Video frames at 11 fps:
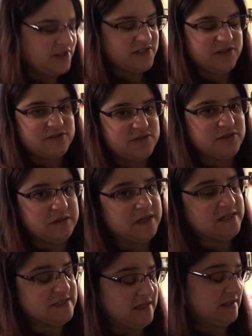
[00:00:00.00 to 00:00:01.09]
She goes a little
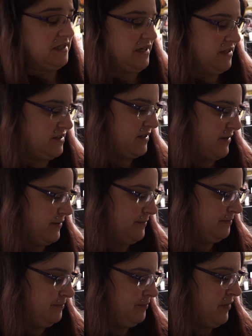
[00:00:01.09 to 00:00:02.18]
nuts out there, so.
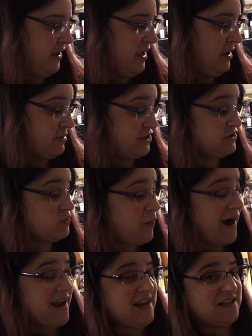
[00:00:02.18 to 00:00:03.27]
But she was
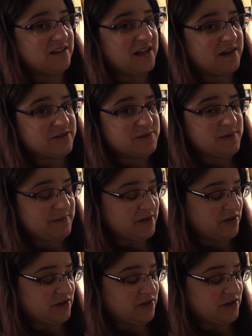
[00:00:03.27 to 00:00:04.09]
whining a lot, which made me